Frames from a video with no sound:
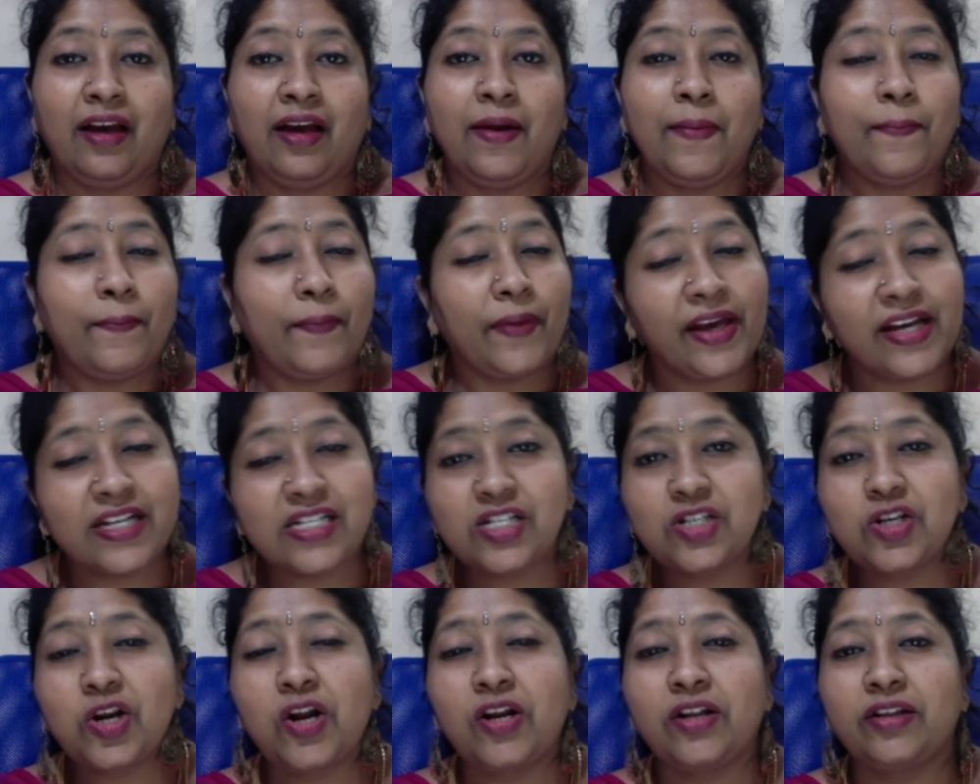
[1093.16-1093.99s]
Based
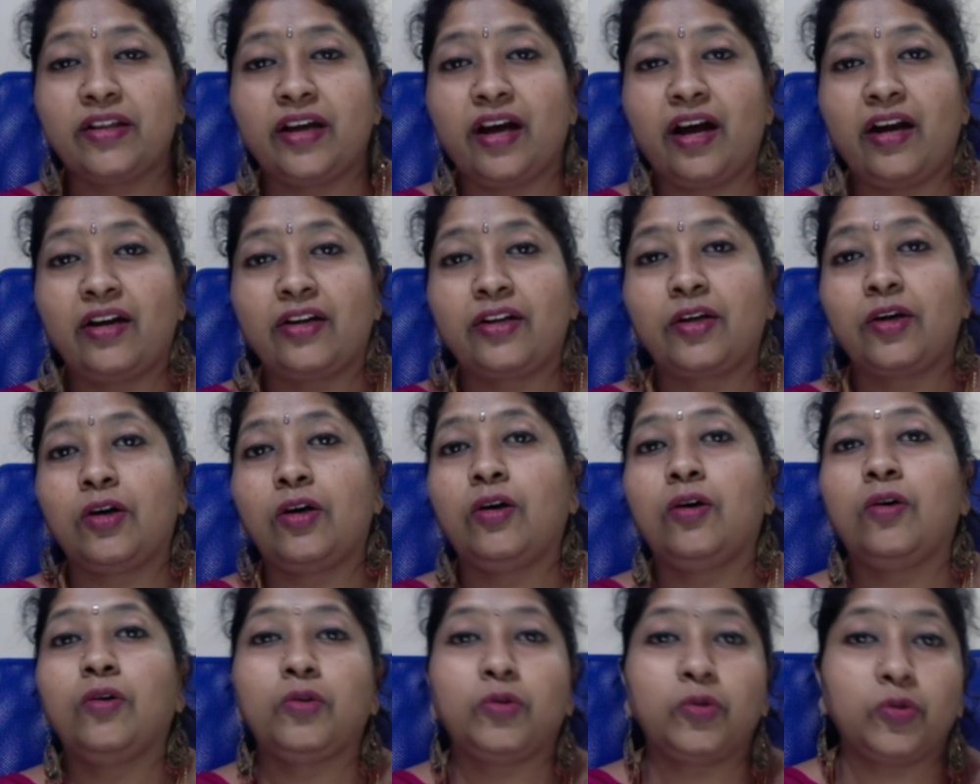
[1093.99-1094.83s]
on that,
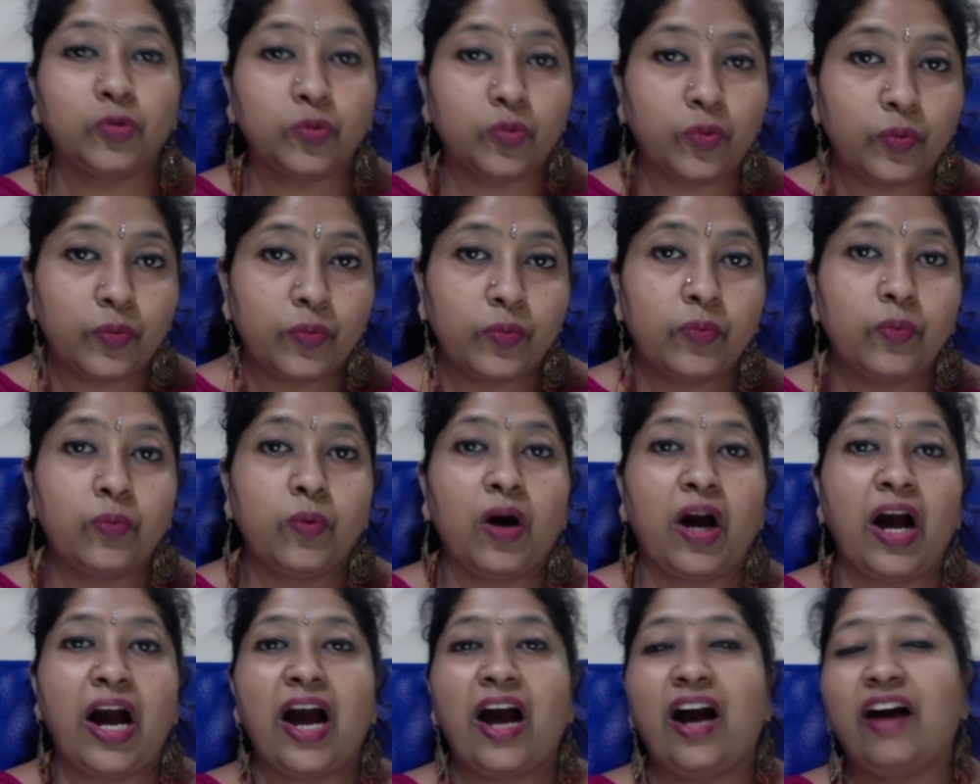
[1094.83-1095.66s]
you
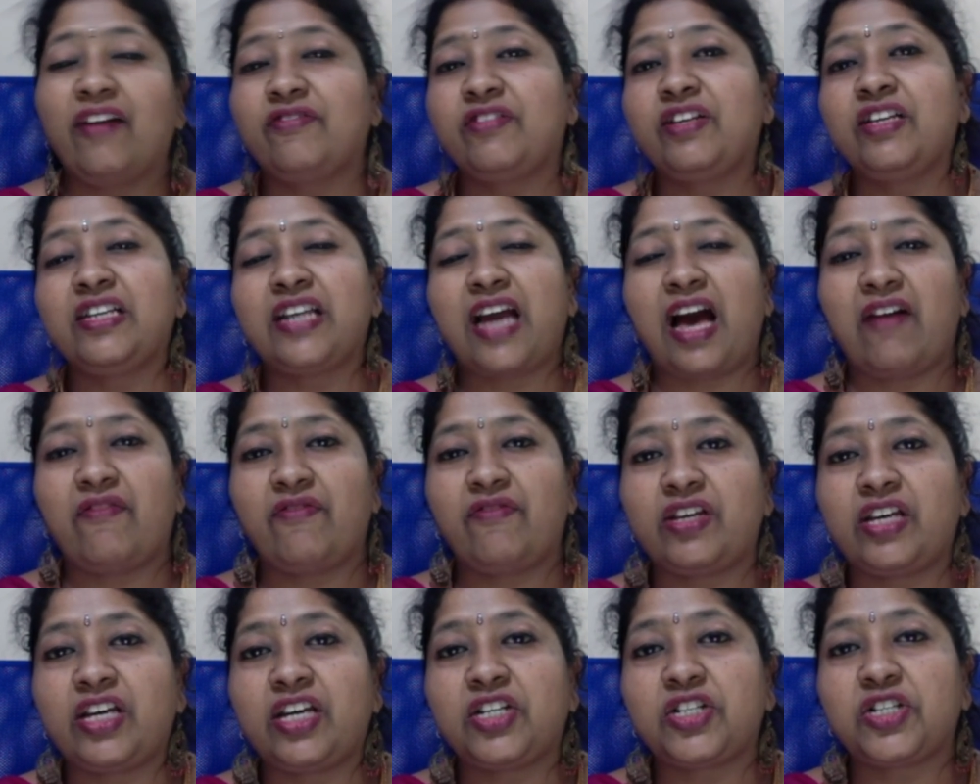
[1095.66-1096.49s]
have the
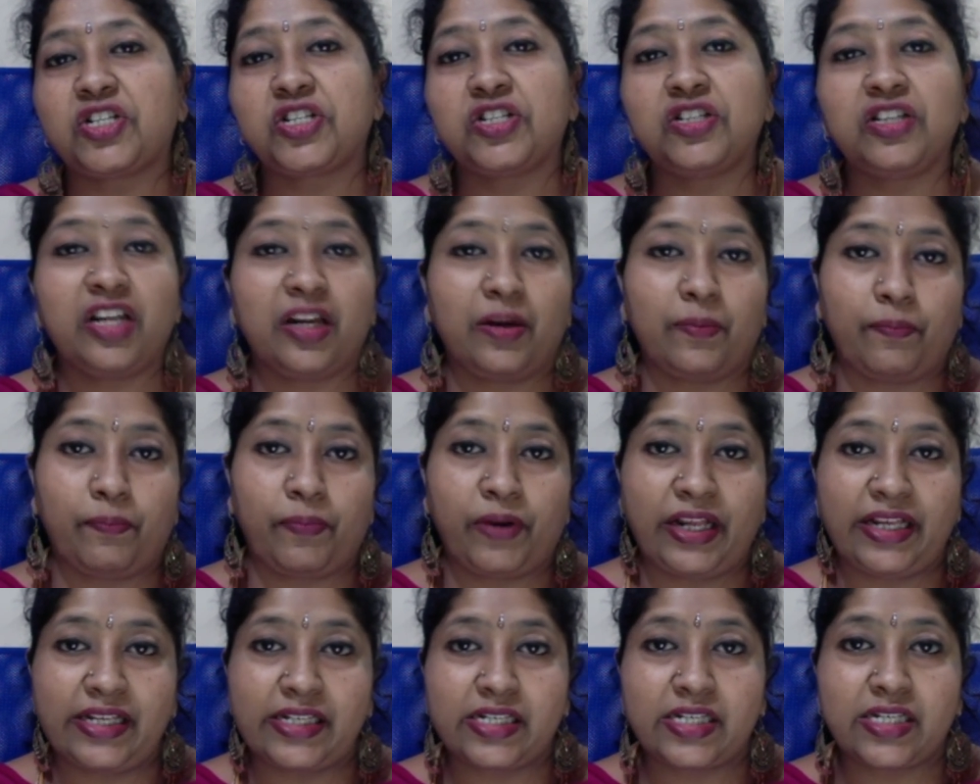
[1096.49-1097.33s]
navigation
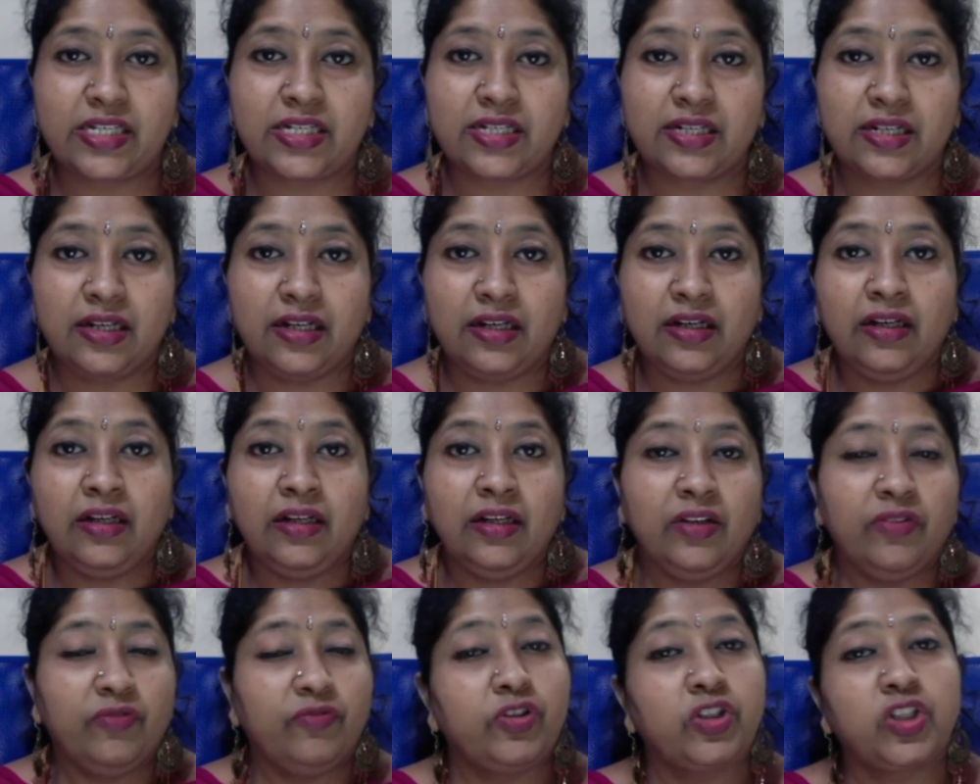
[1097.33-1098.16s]
details,
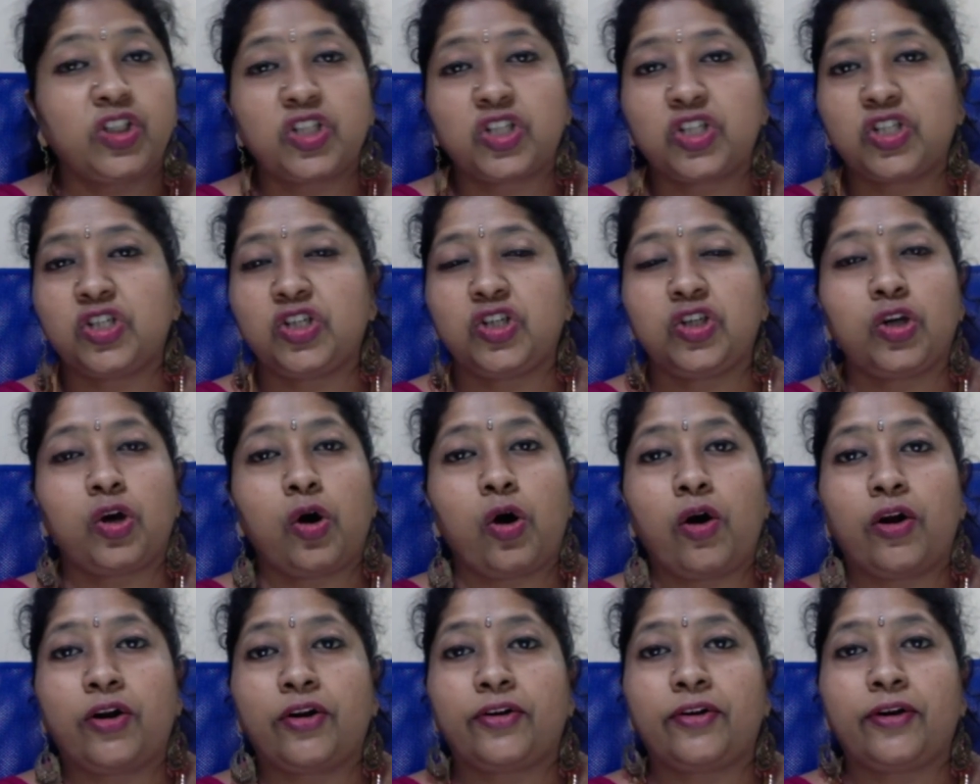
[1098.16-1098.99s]
which
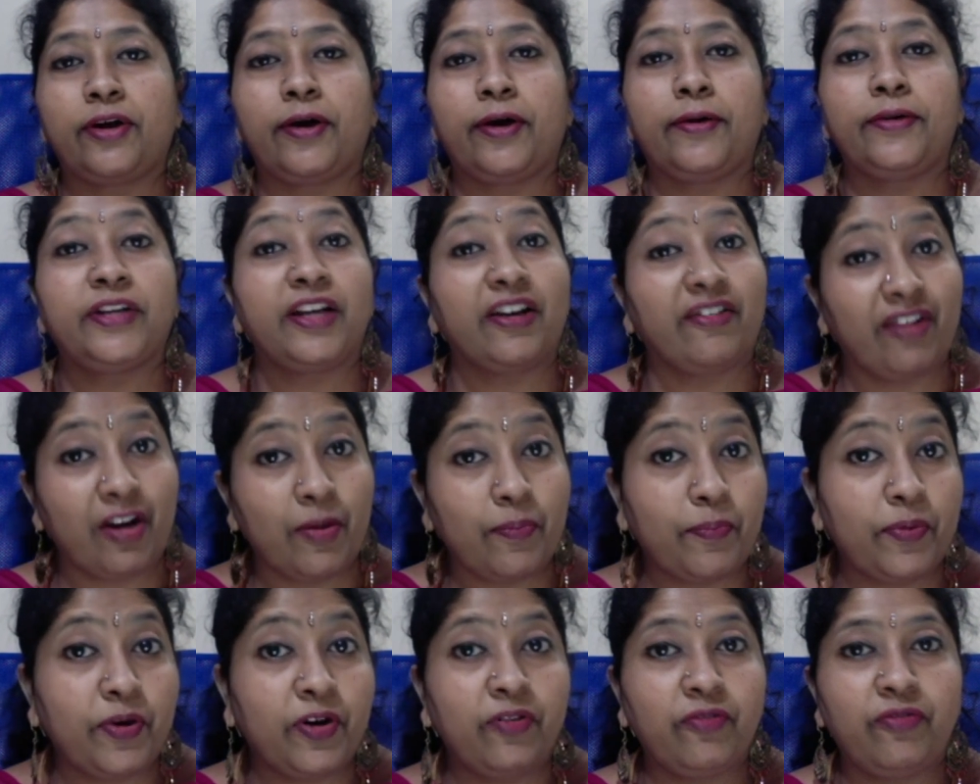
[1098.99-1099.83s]
your
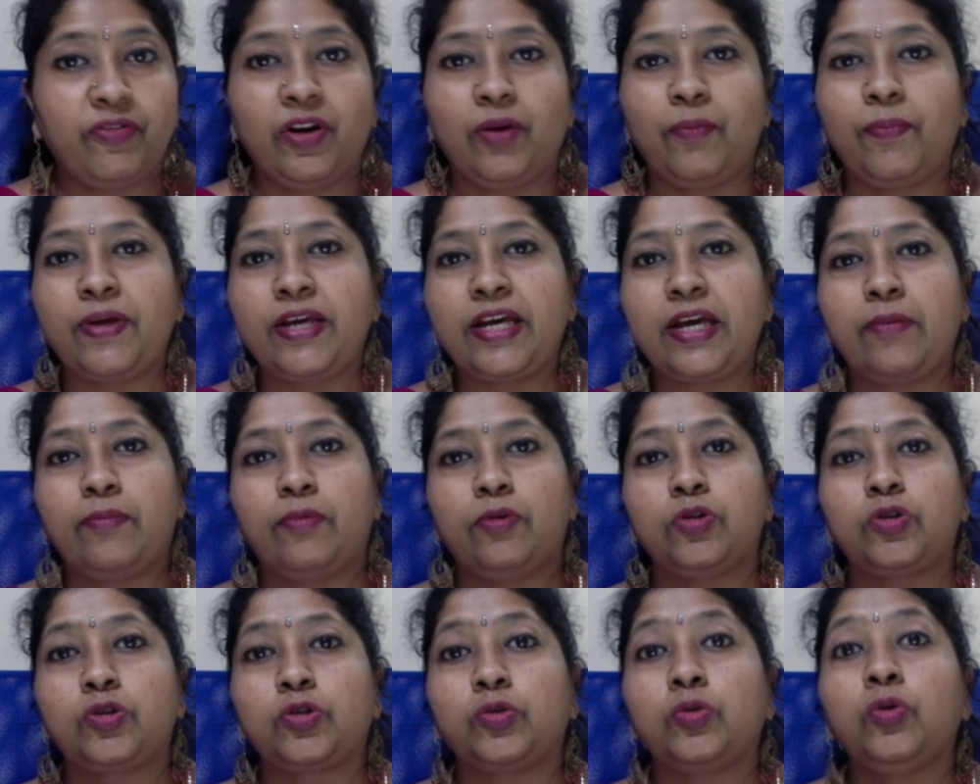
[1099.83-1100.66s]
developer will be able
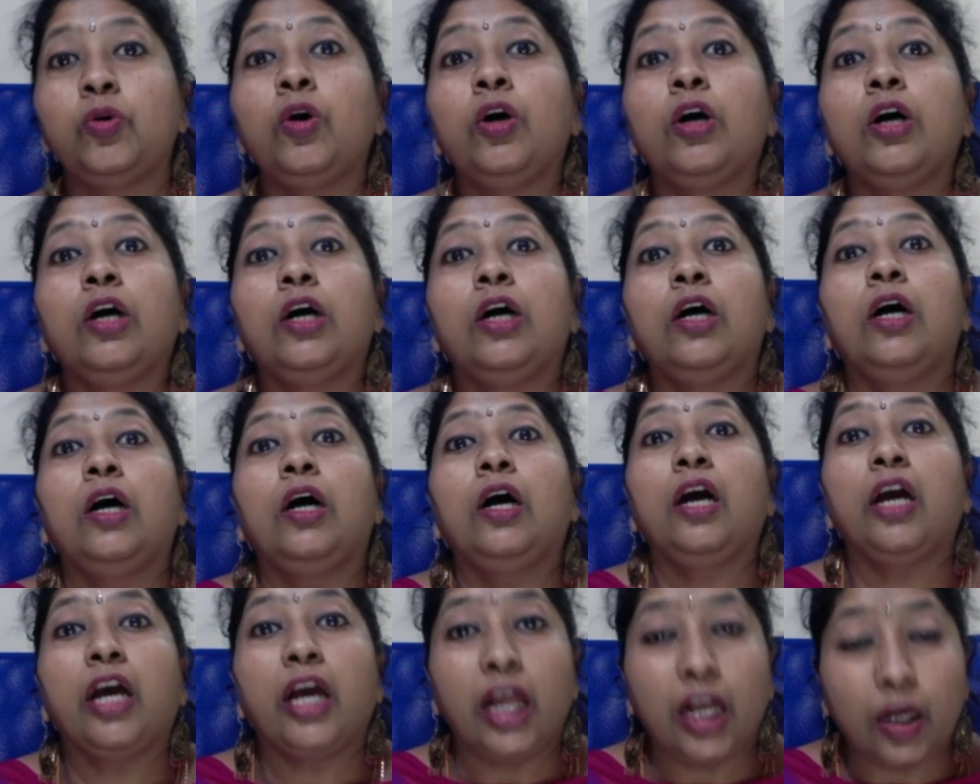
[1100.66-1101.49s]
to
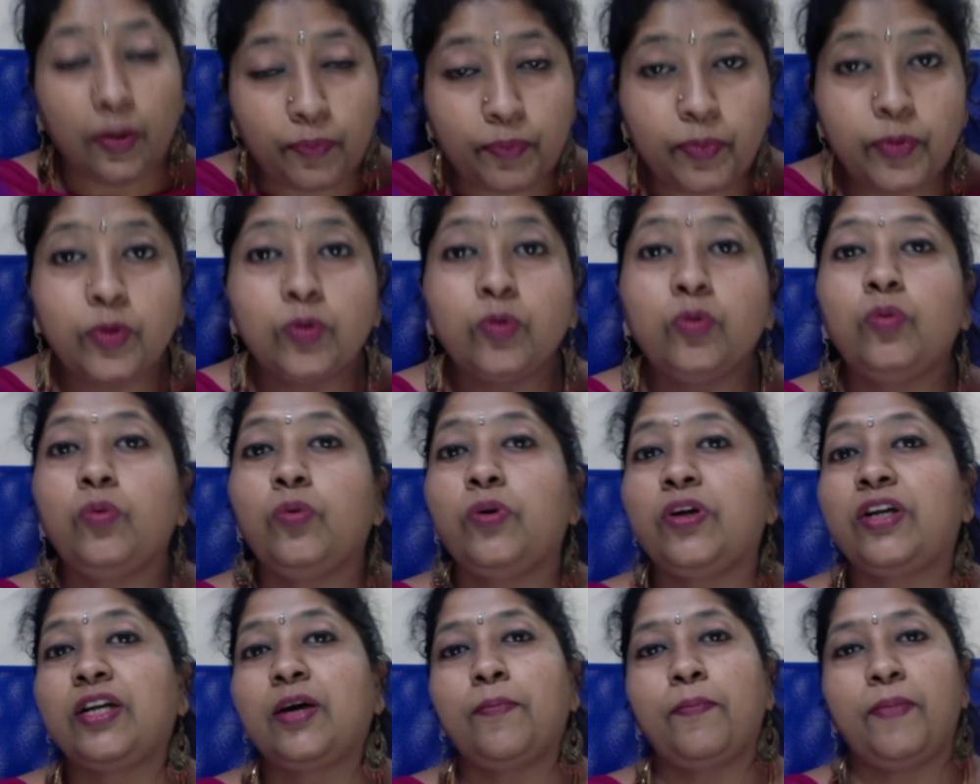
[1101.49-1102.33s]
help you
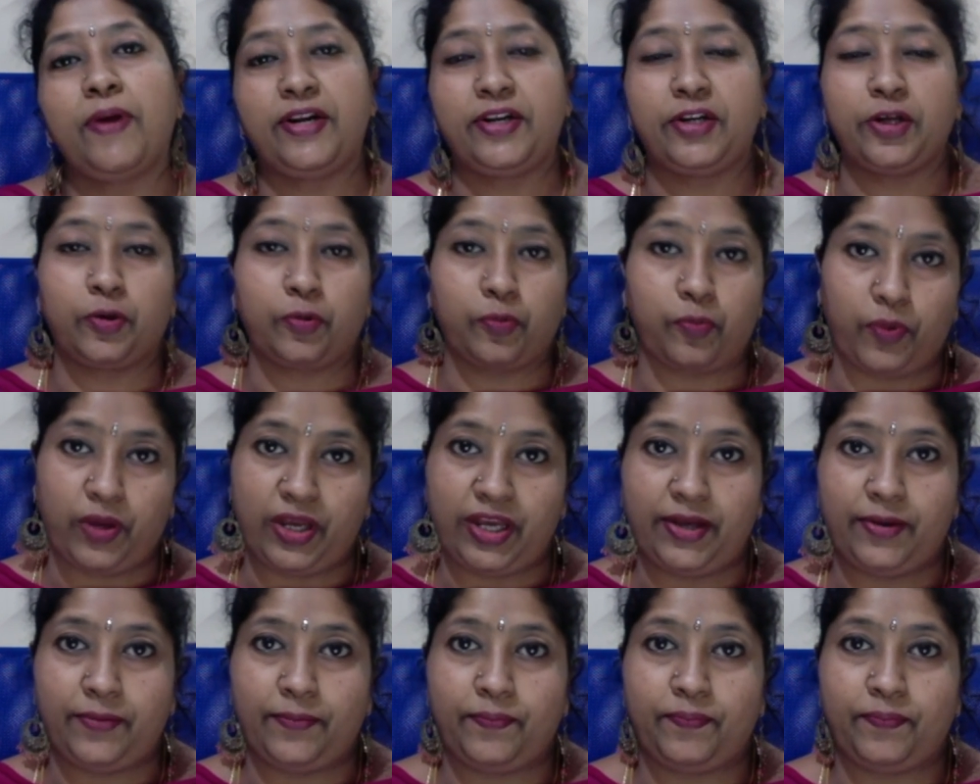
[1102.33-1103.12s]
in a better way.